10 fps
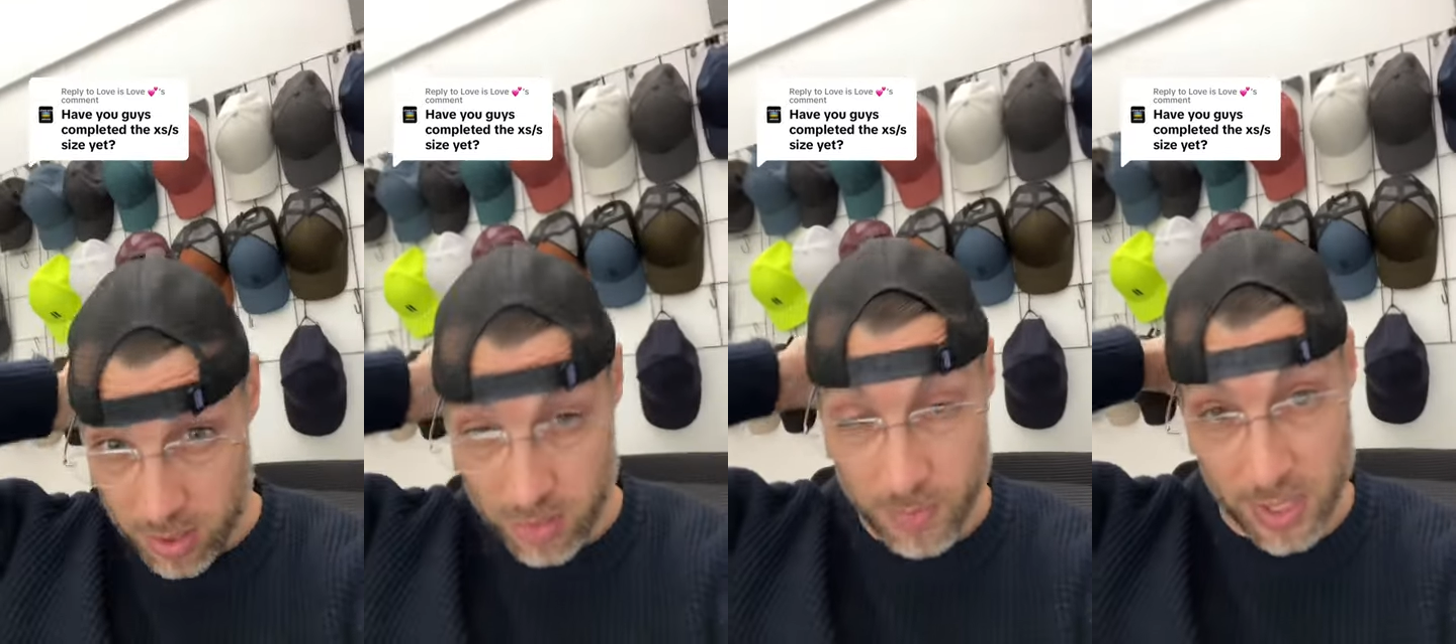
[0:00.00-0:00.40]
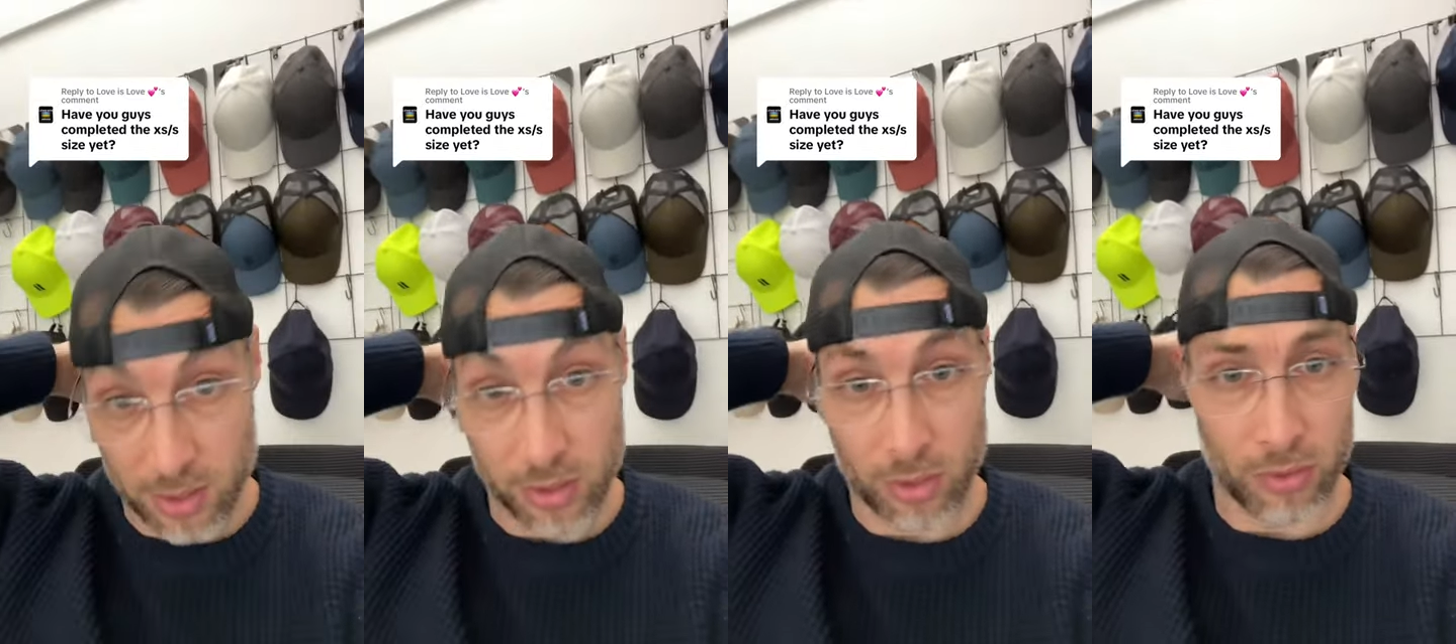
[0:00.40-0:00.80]
compared
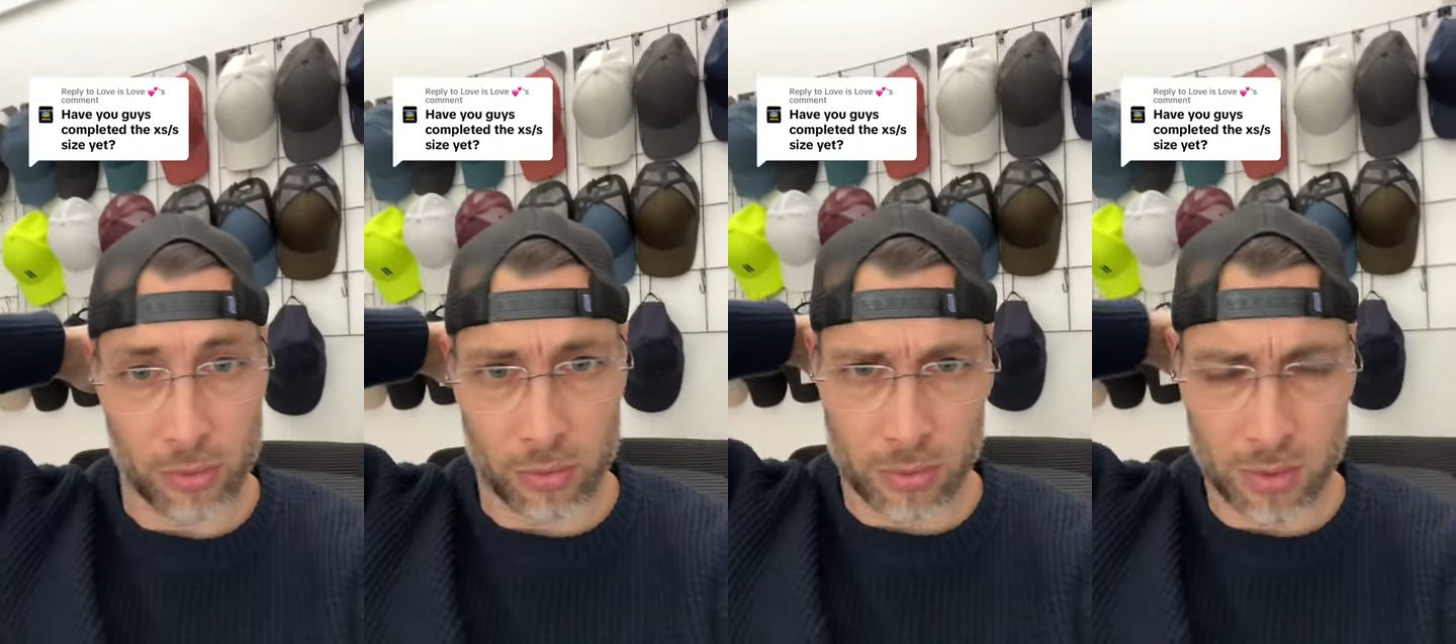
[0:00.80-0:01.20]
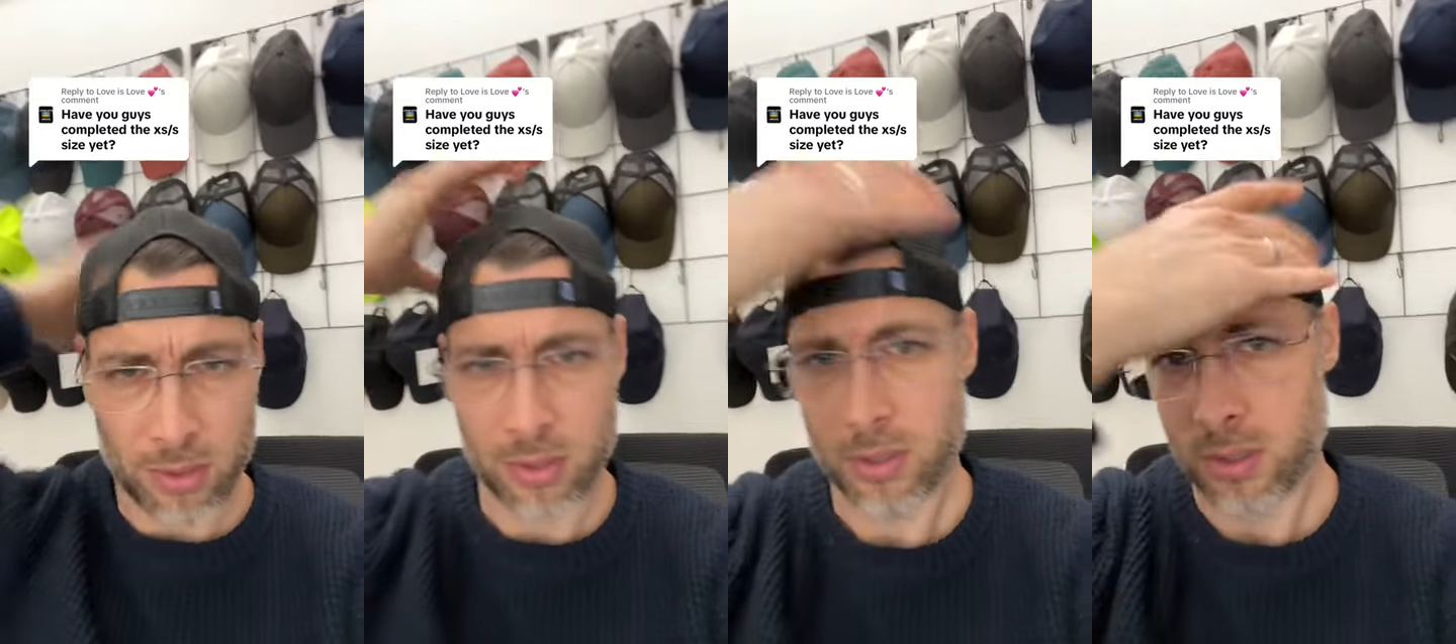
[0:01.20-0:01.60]
to
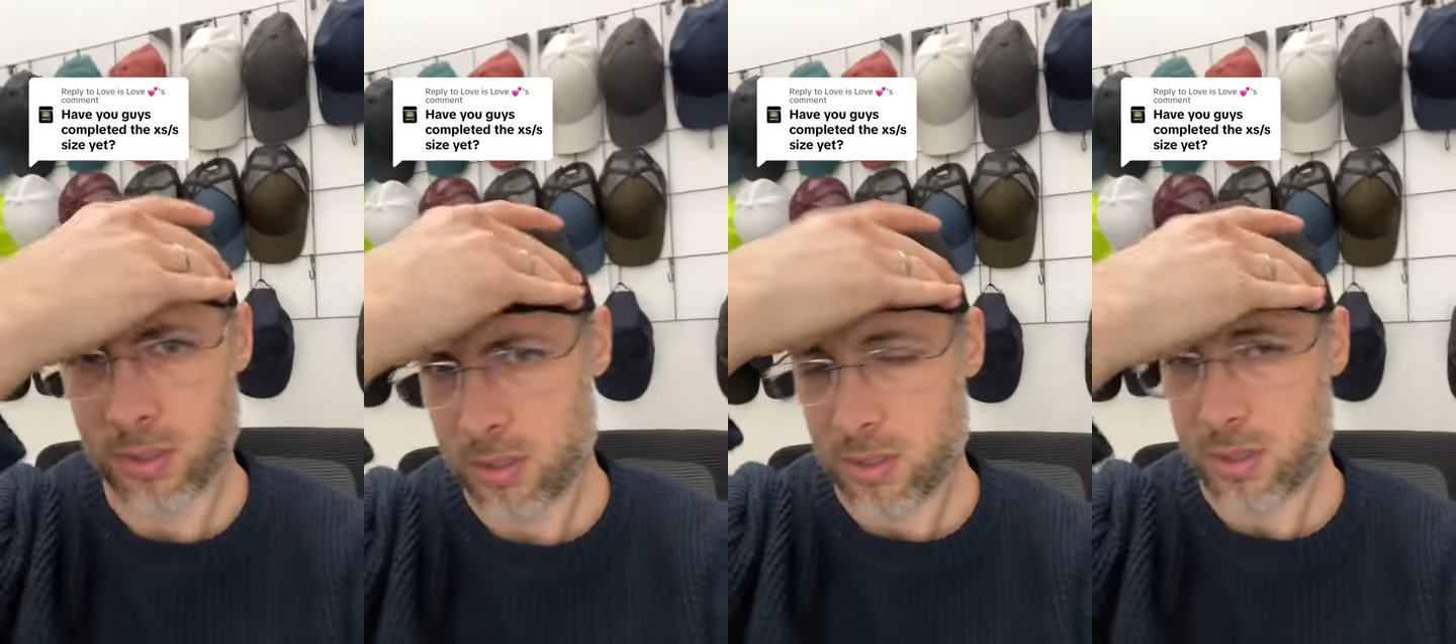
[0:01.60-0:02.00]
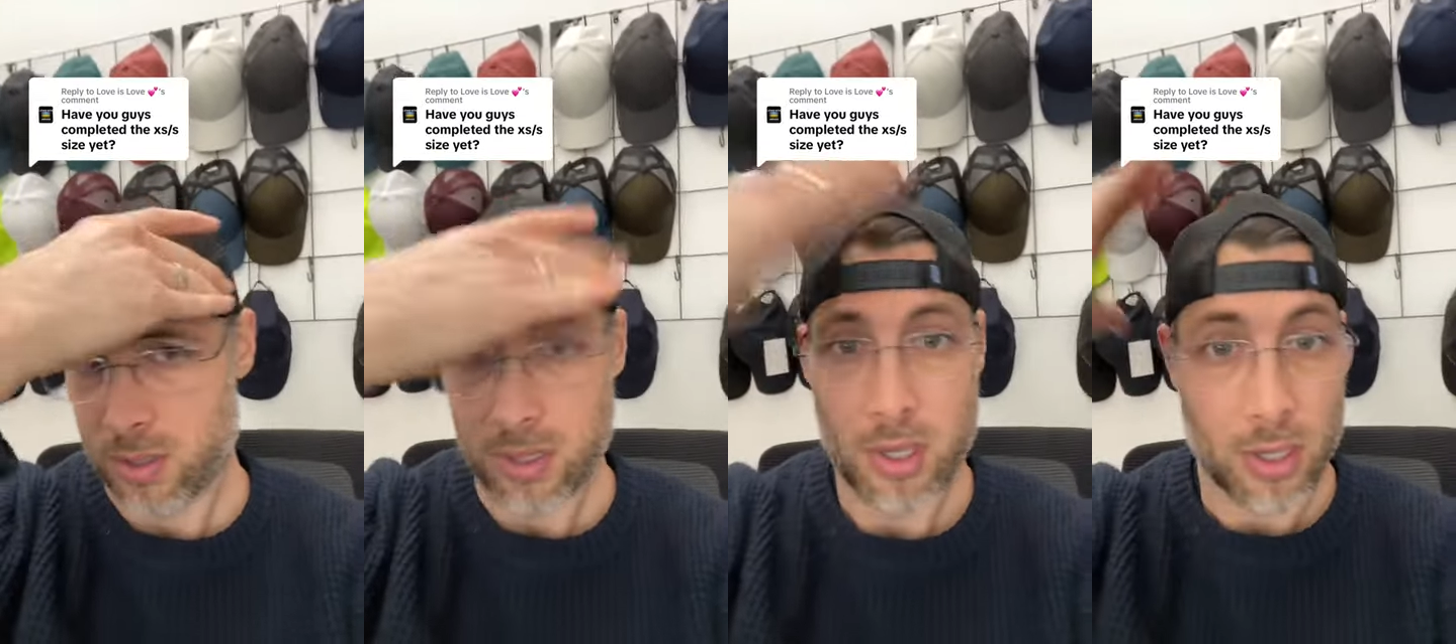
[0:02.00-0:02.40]

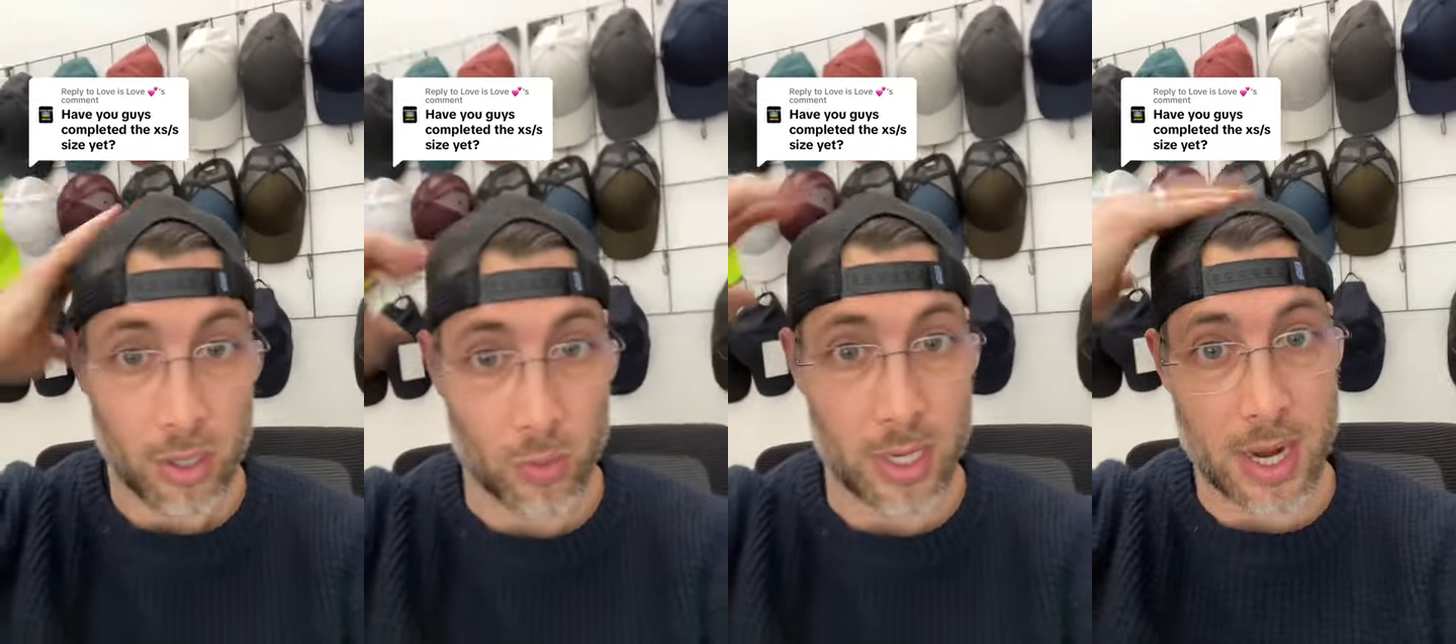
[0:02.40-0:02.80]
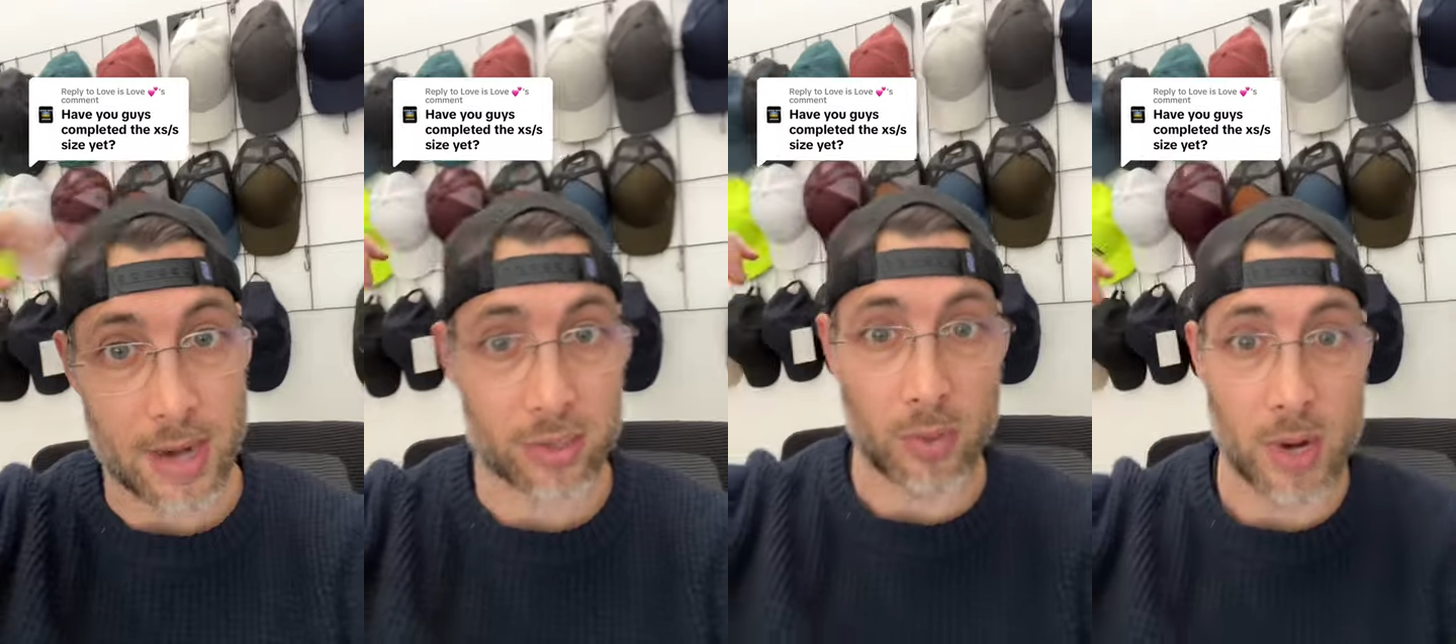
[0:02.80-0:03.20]
the one I
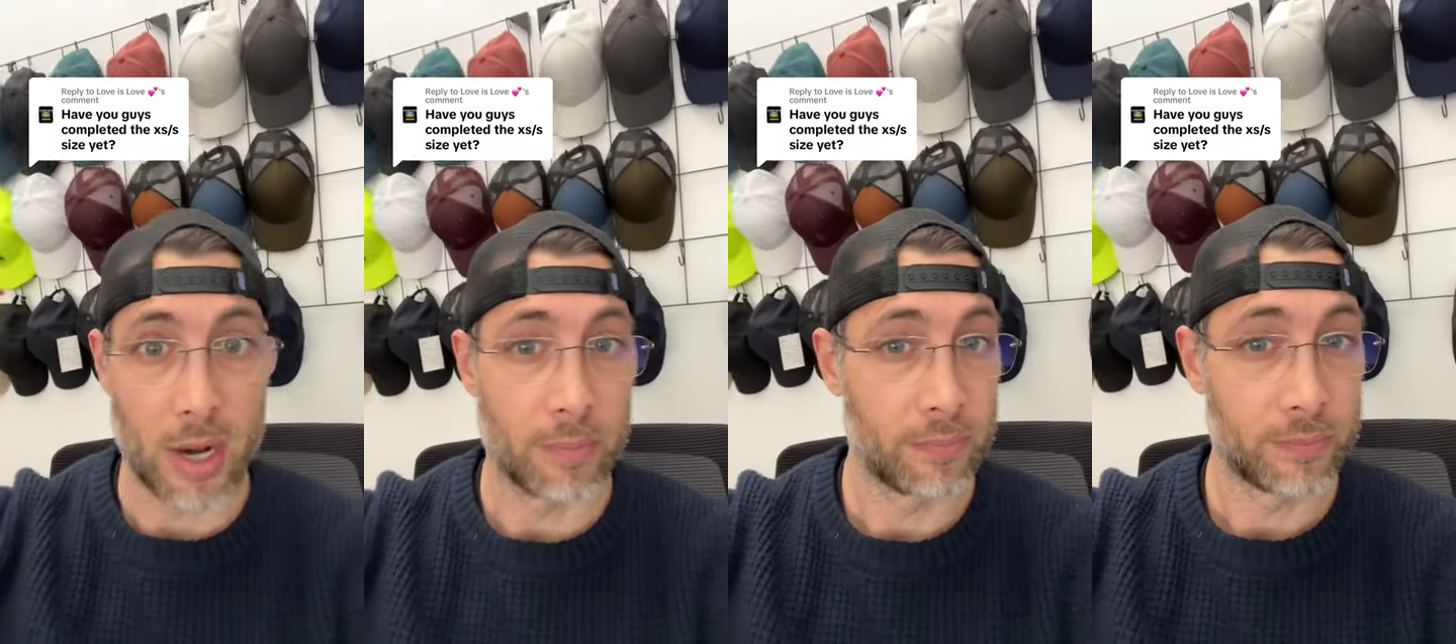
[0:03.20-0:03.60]
actually wear.